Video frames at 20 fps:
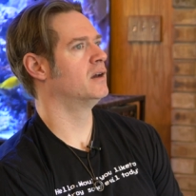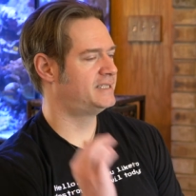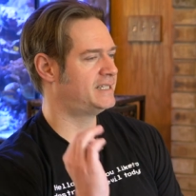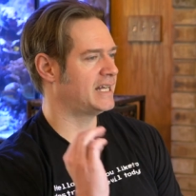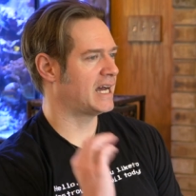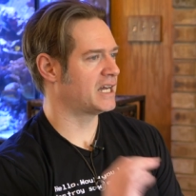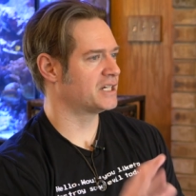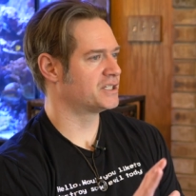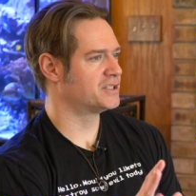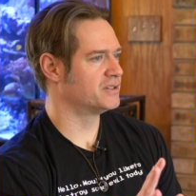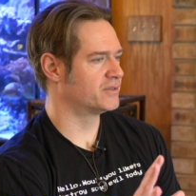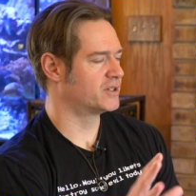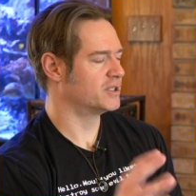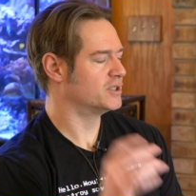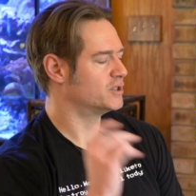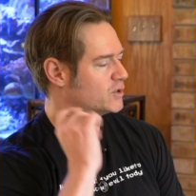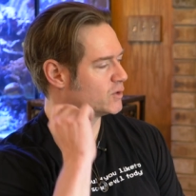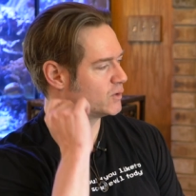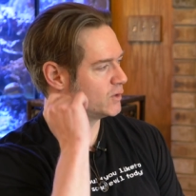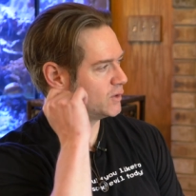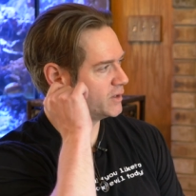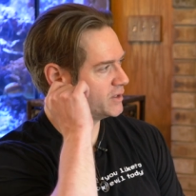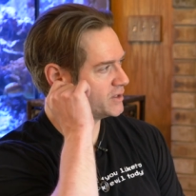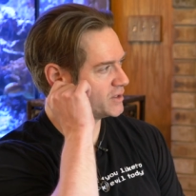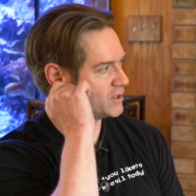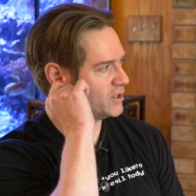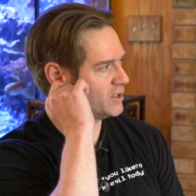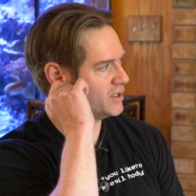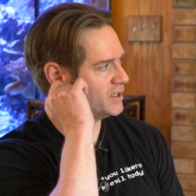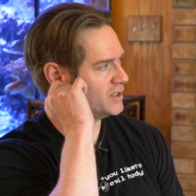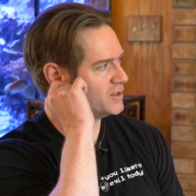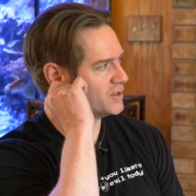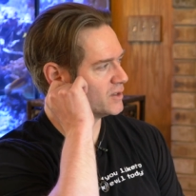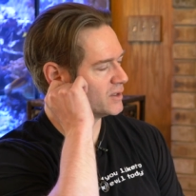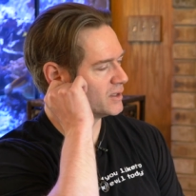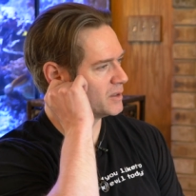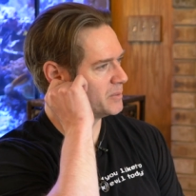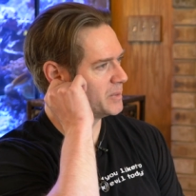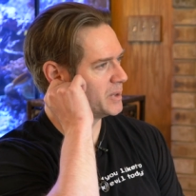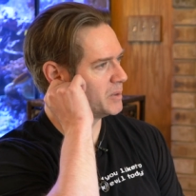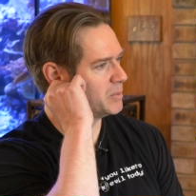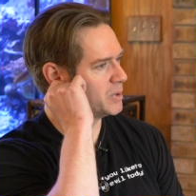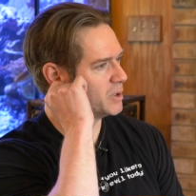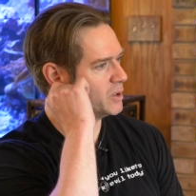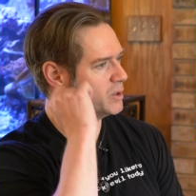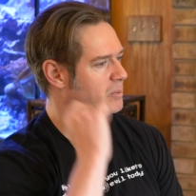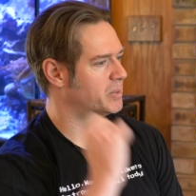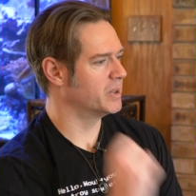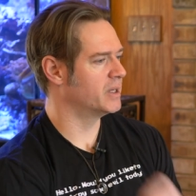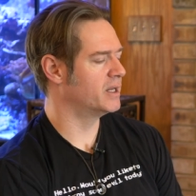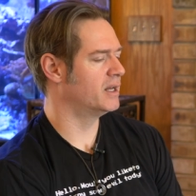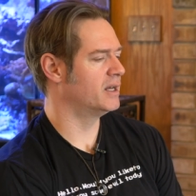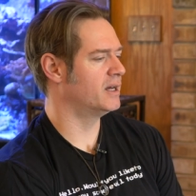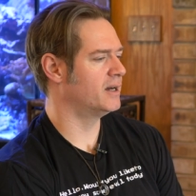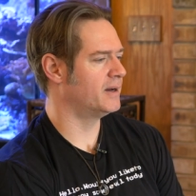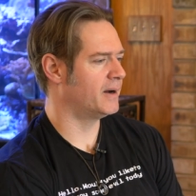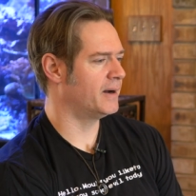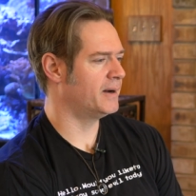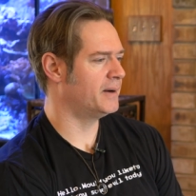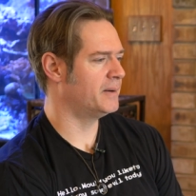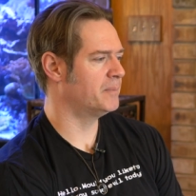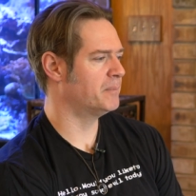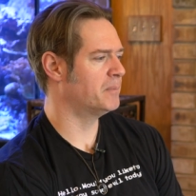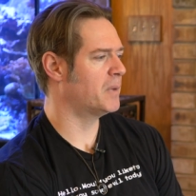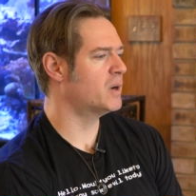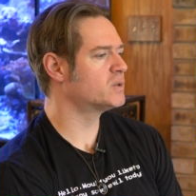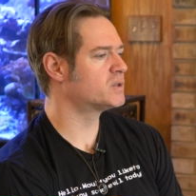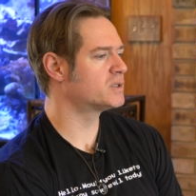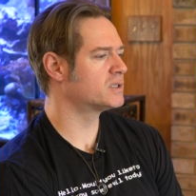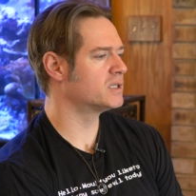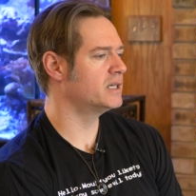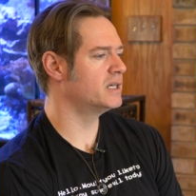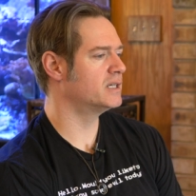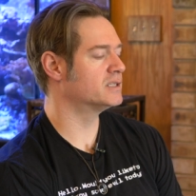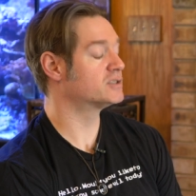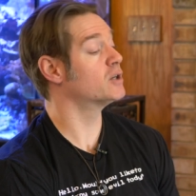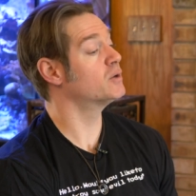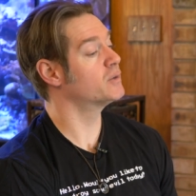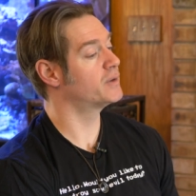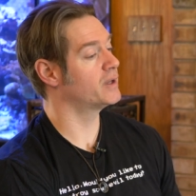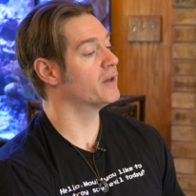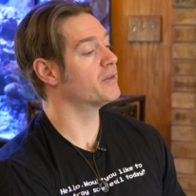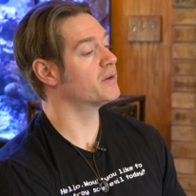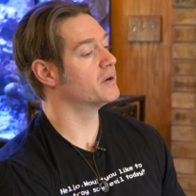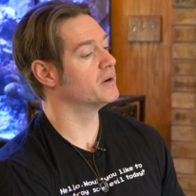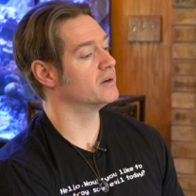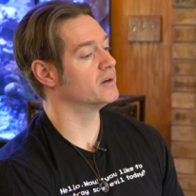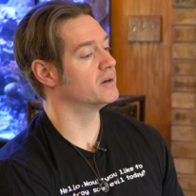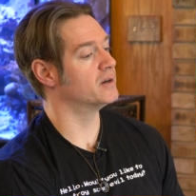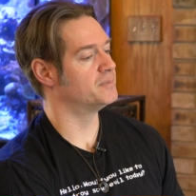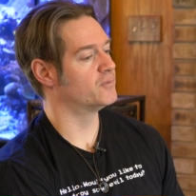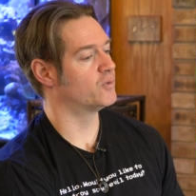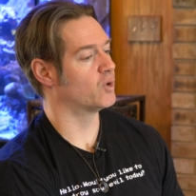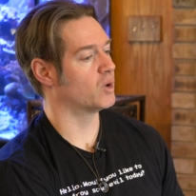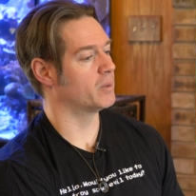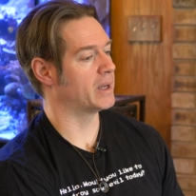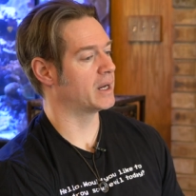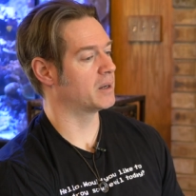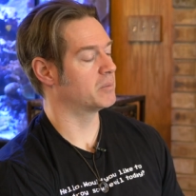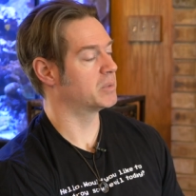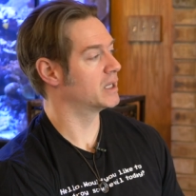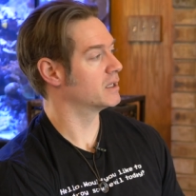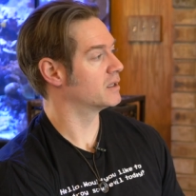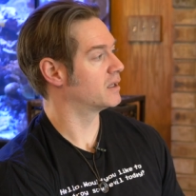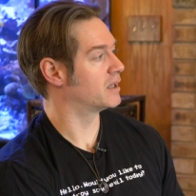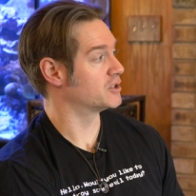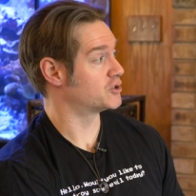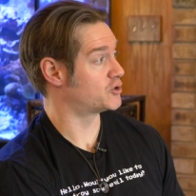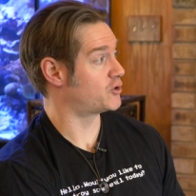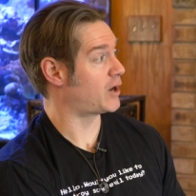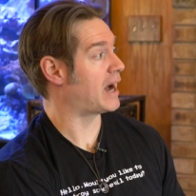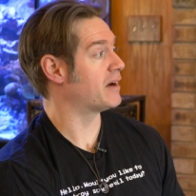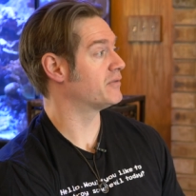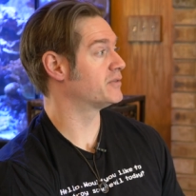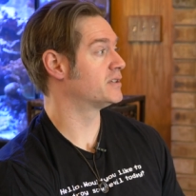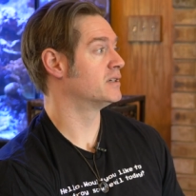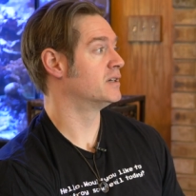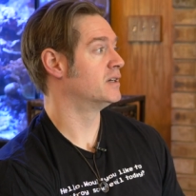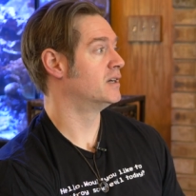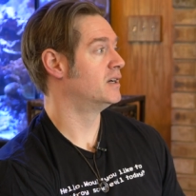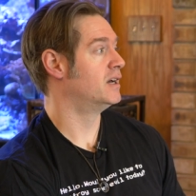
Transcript: Dash of control is good, so a little bit of blue, but um, mostly, so the other format I play a lot is draft.